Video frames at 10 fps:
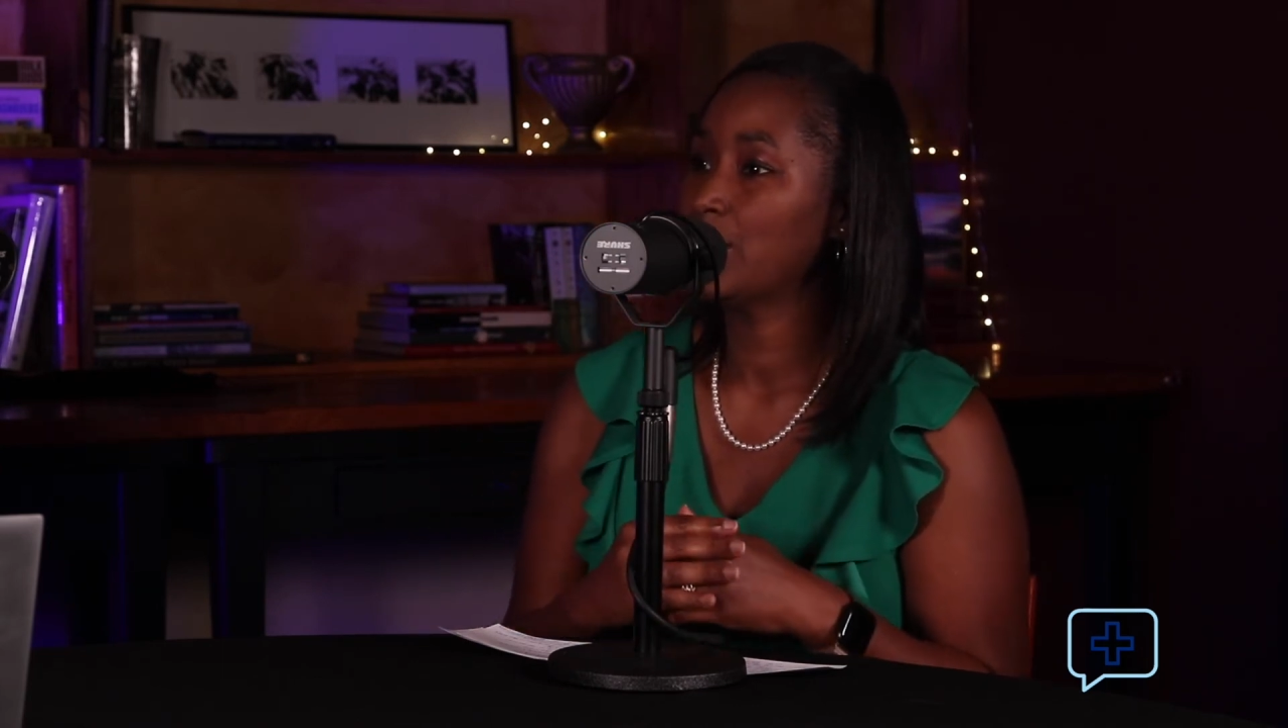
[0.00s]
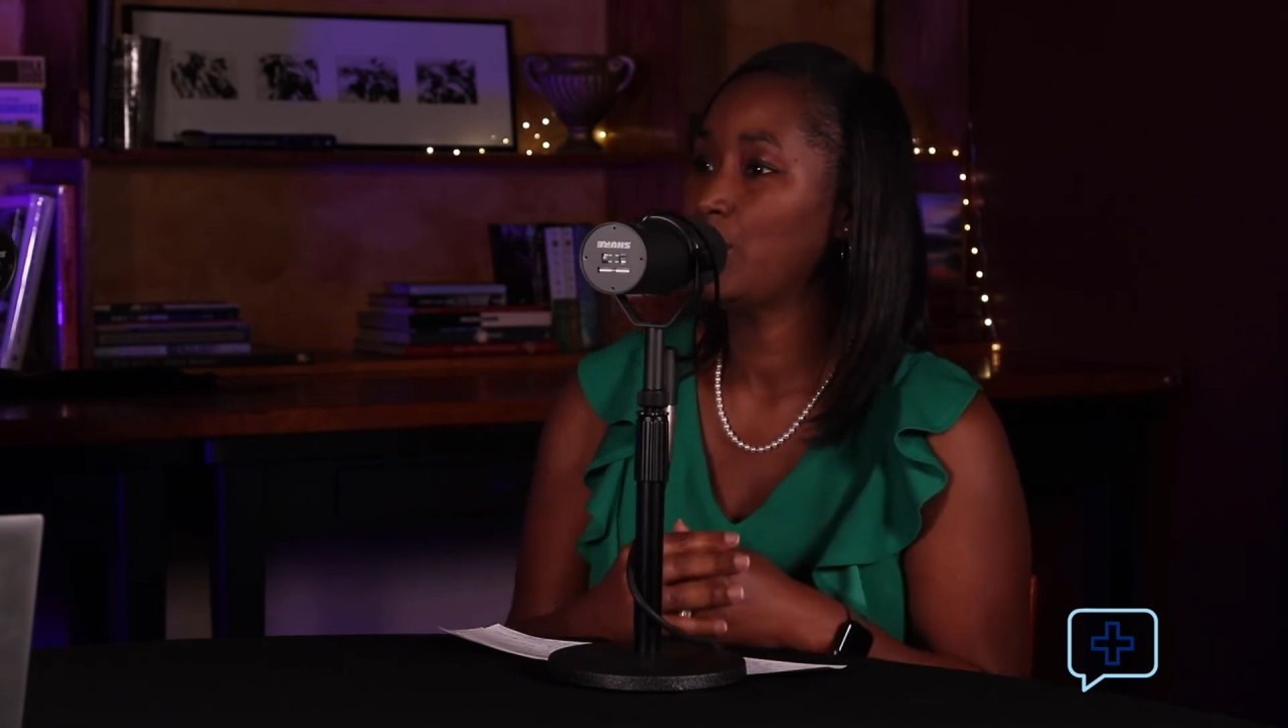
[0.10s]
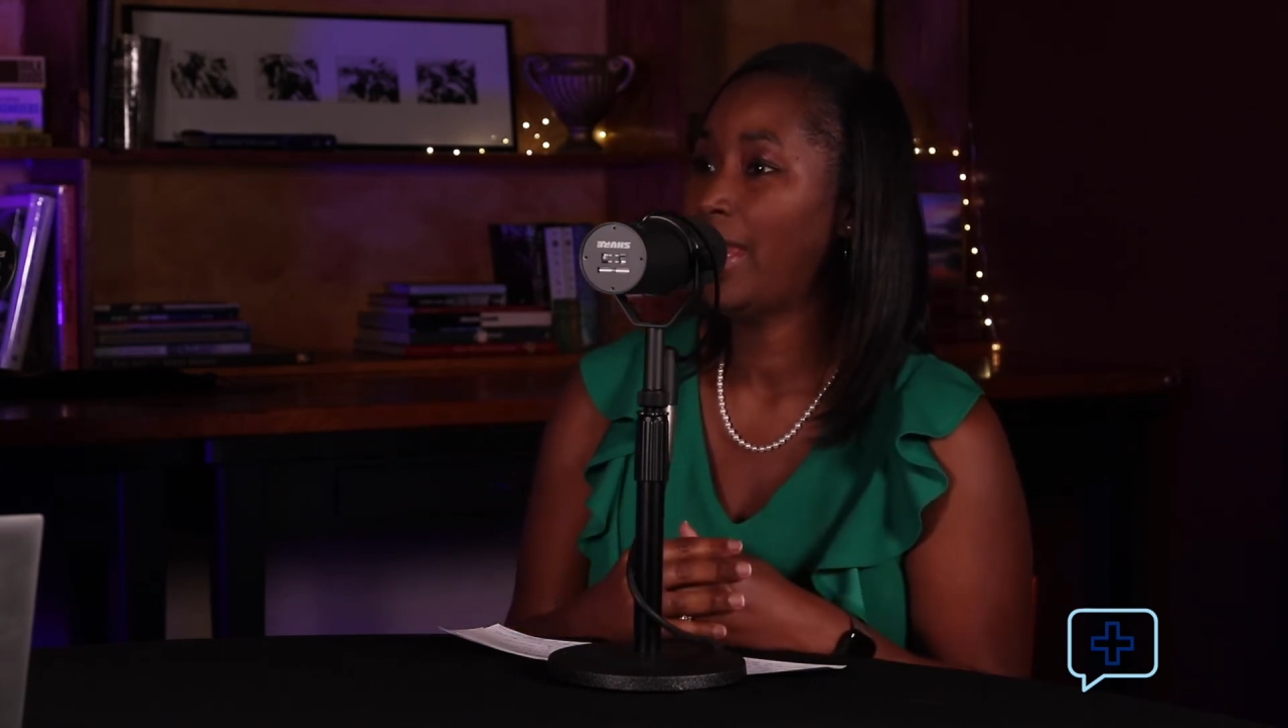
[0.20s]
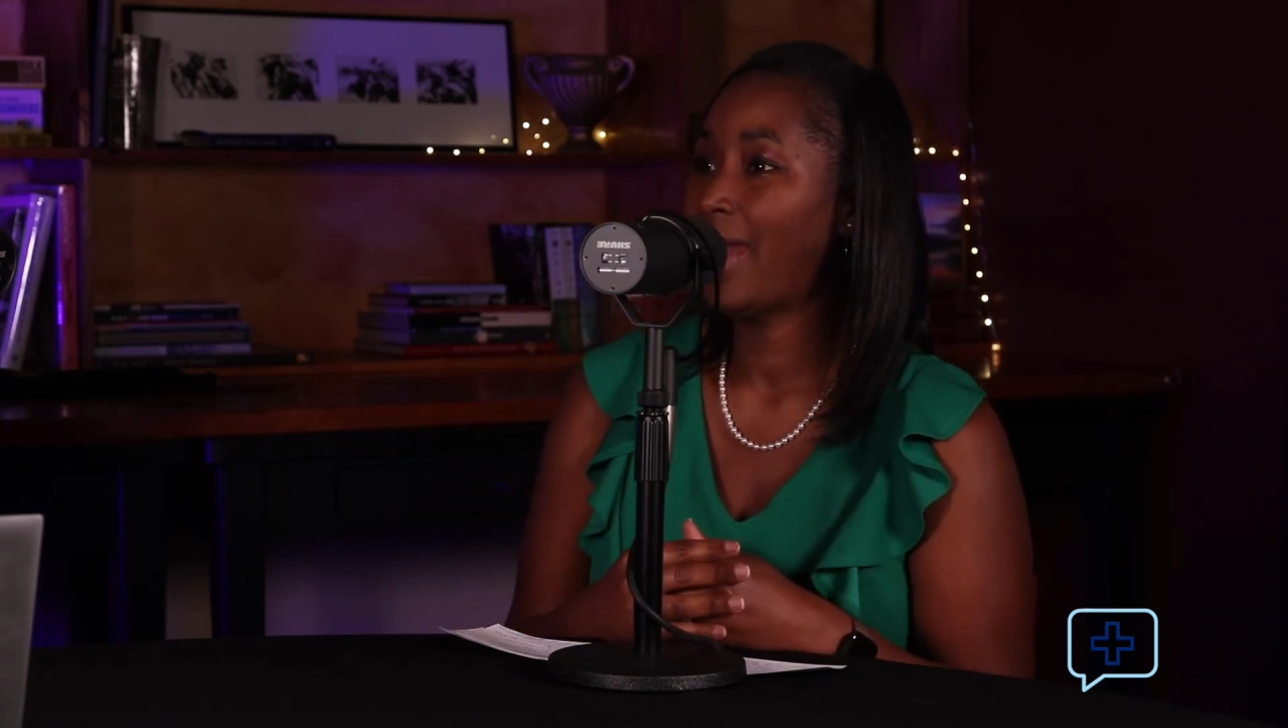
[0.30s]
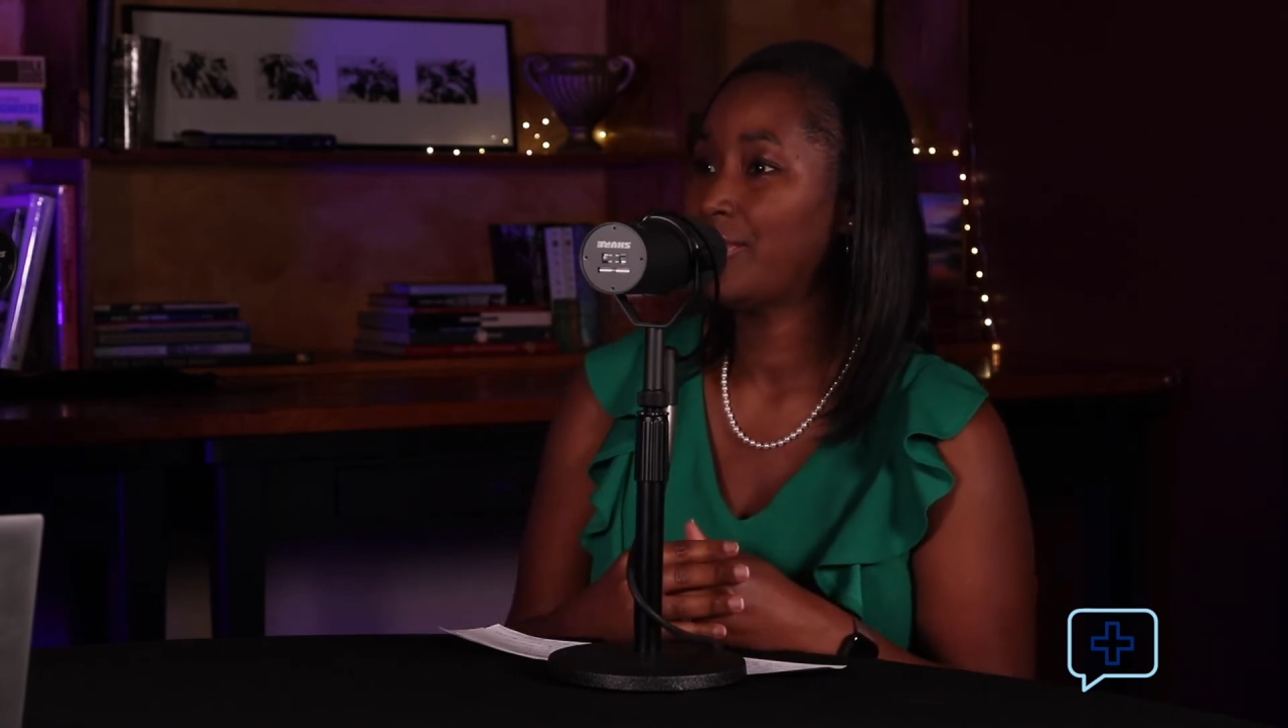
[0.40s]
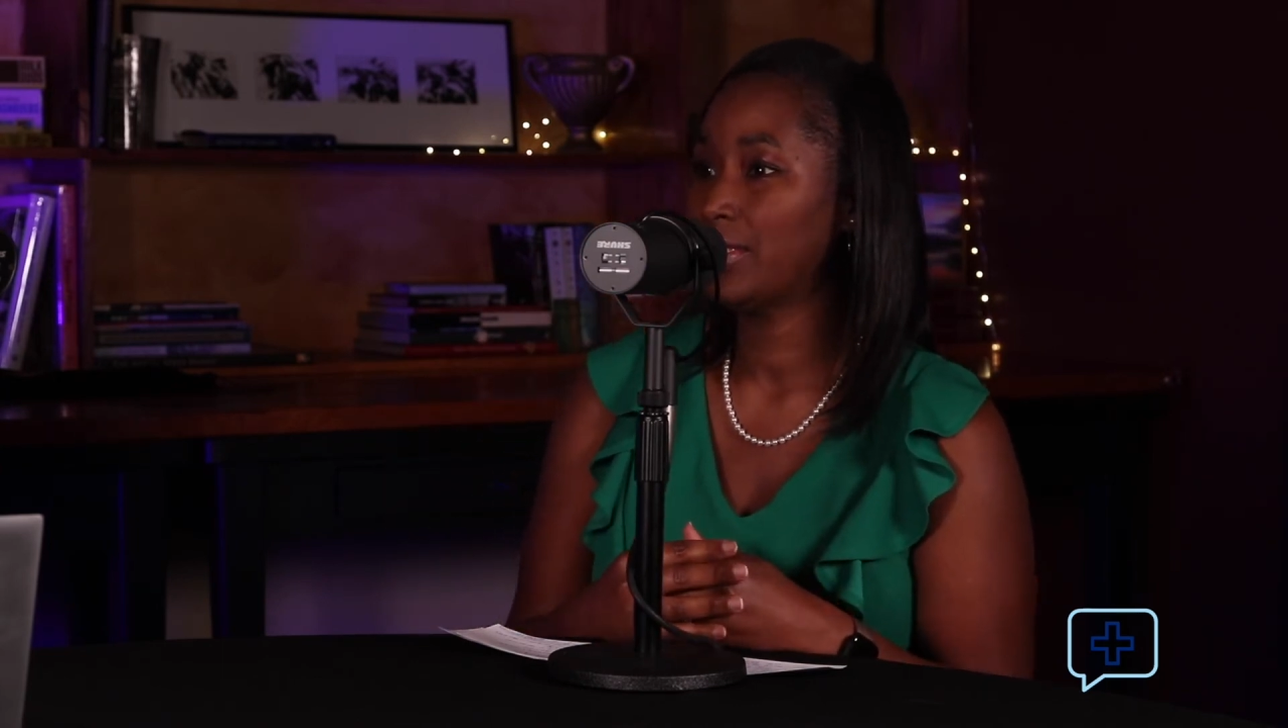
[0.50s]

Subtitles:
so we have